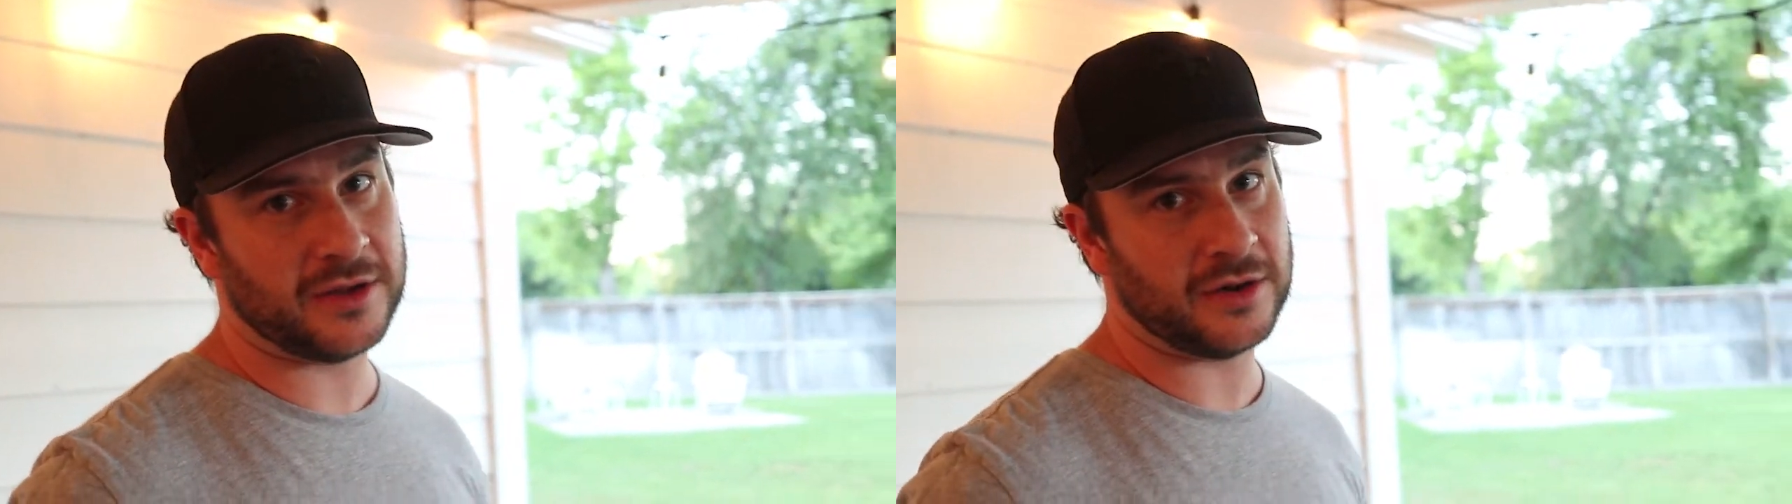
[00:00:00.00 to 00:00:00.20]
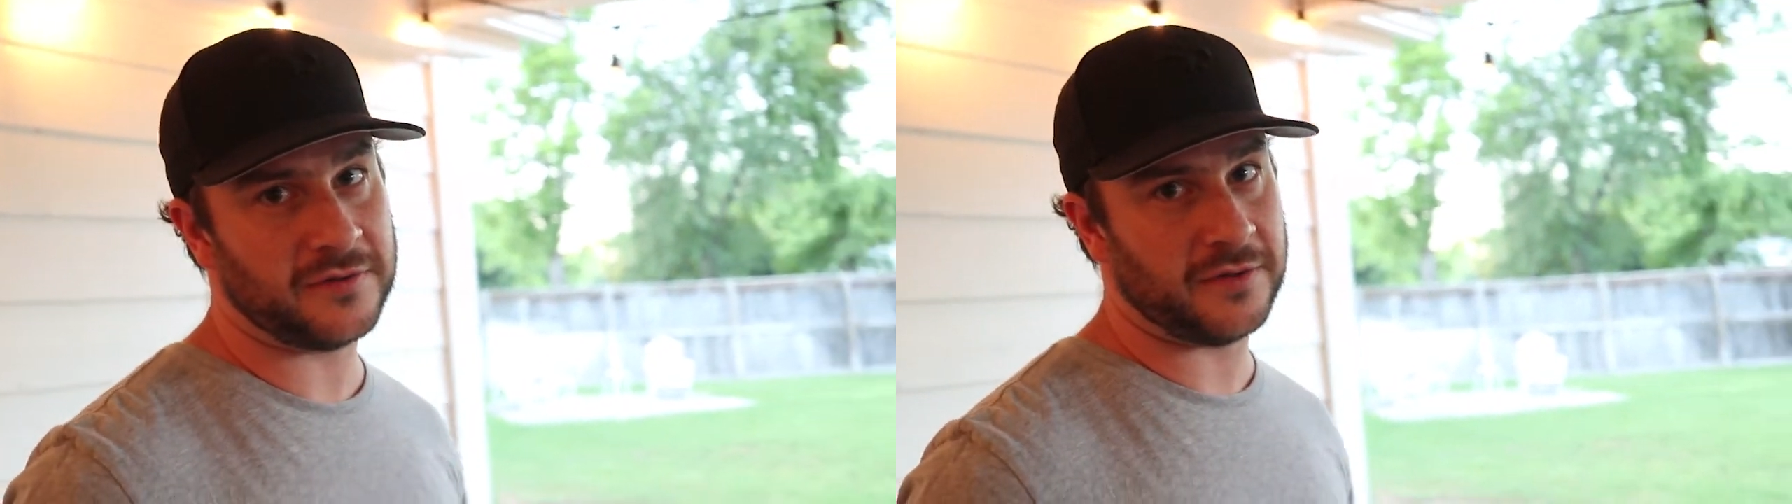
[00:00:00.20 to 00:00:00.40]

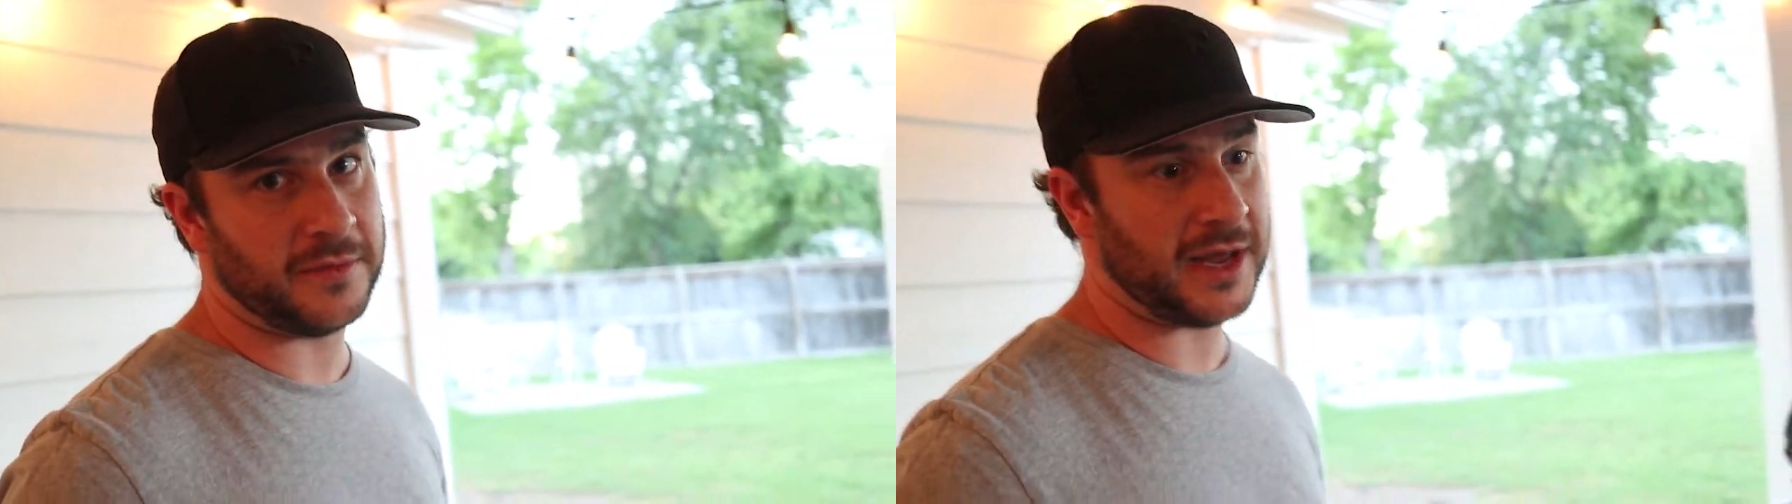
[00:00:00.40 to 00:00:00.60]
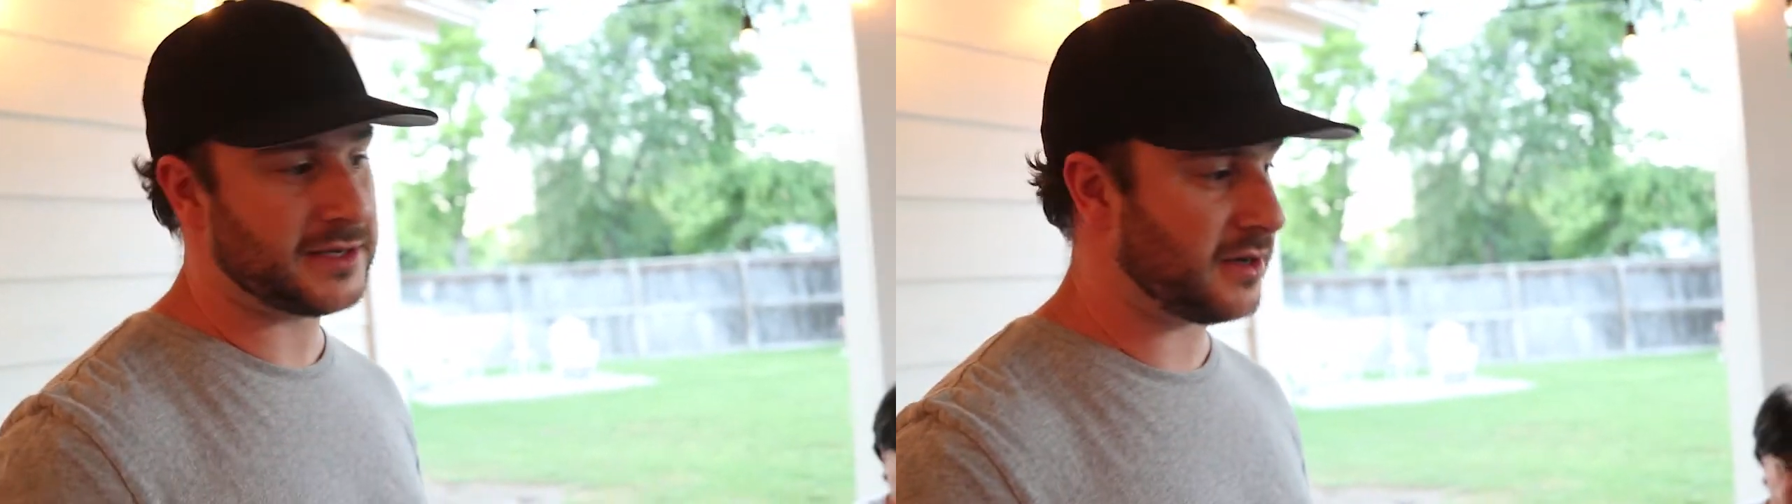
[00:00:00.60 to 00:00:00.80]
cooked from
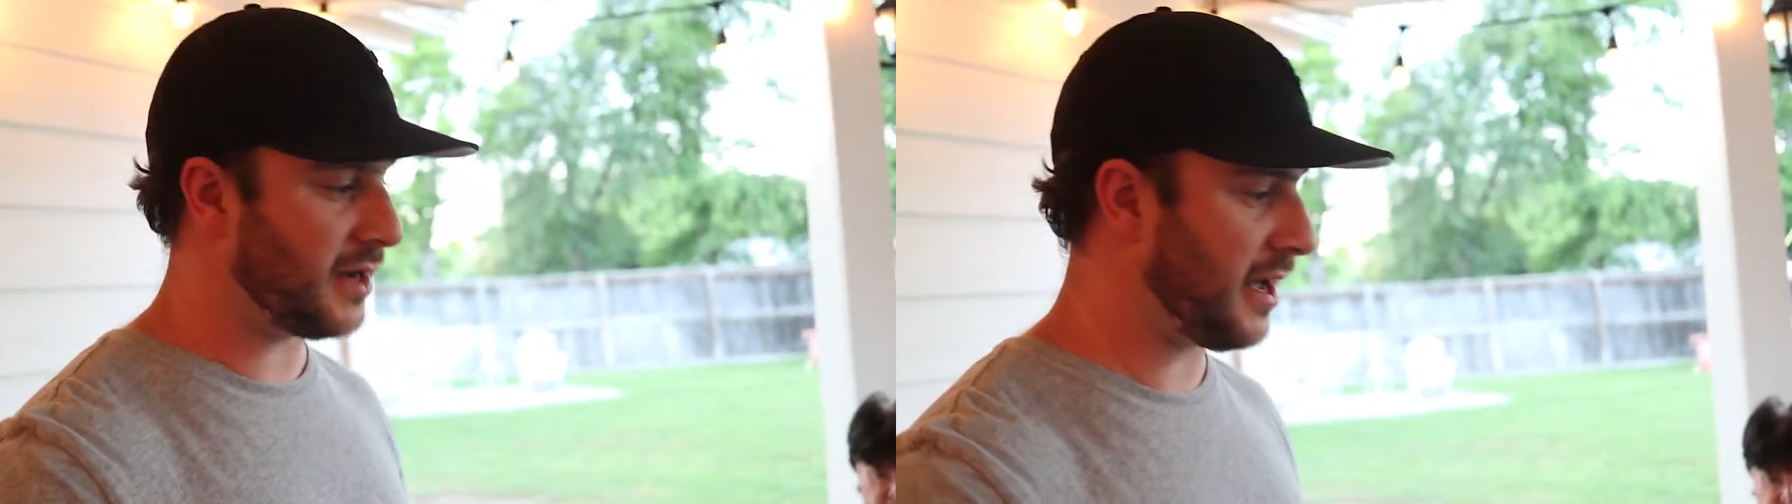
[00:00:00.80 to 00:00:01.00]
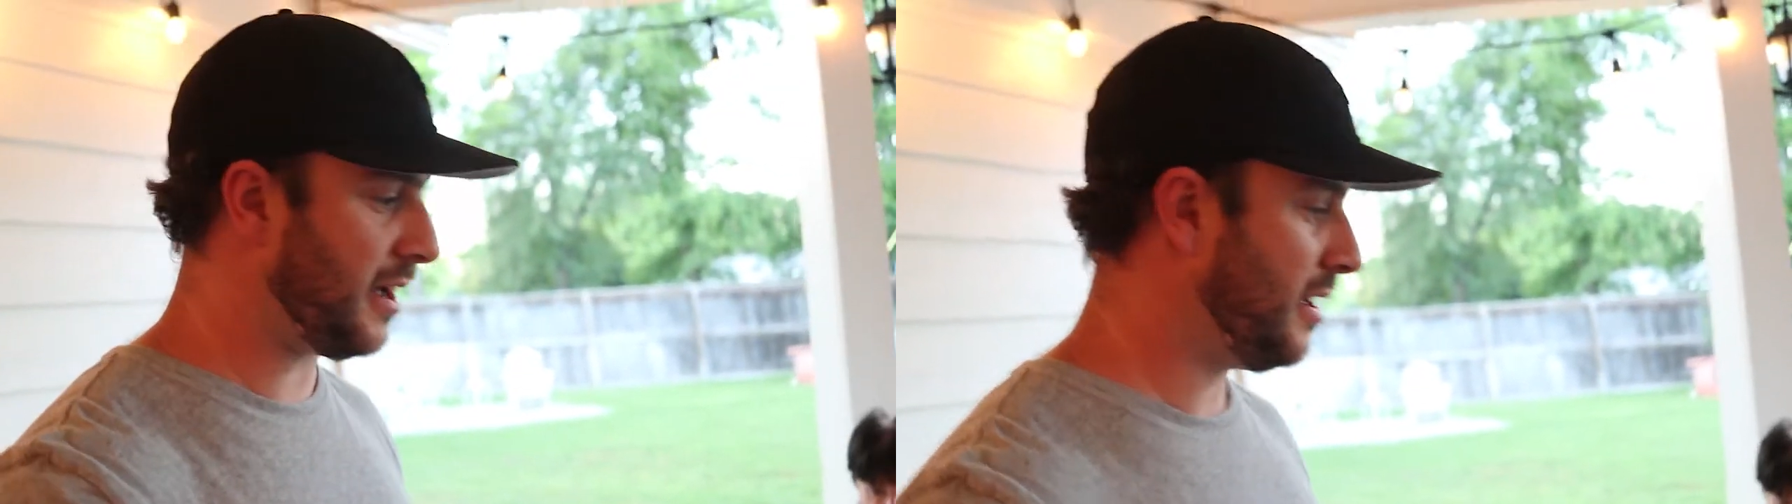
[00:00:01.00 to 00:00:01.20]

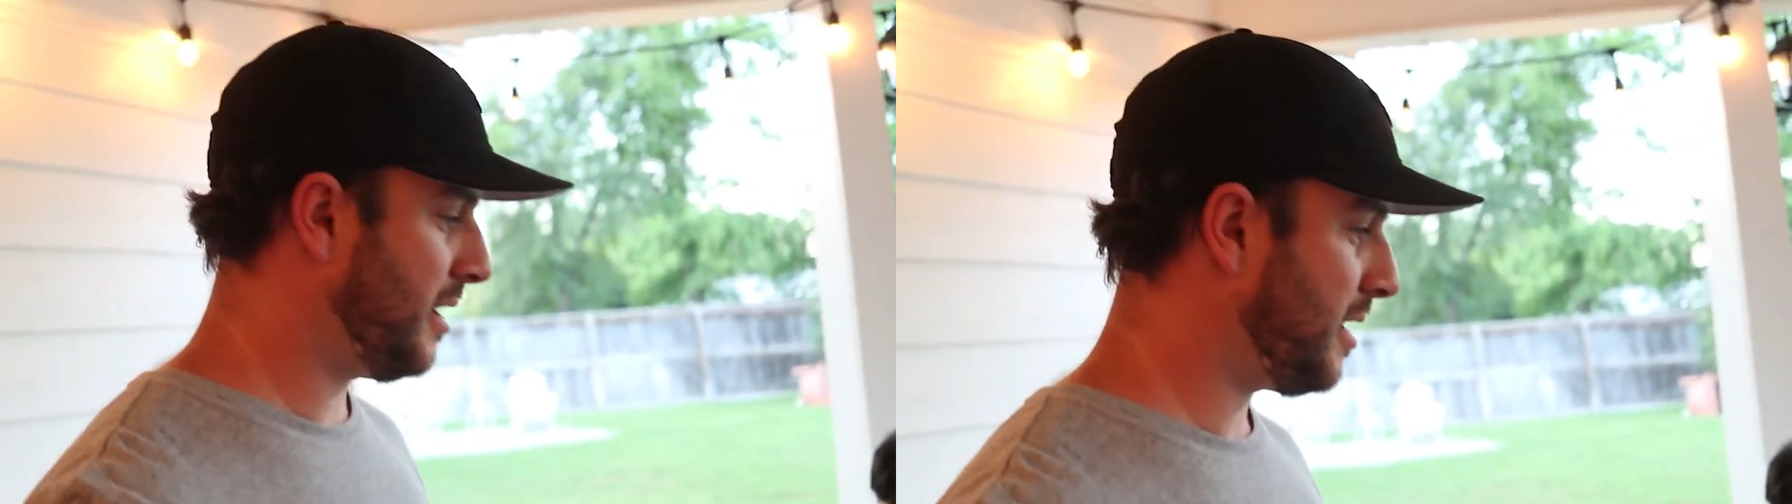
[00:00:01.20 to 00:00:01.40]
yesterday.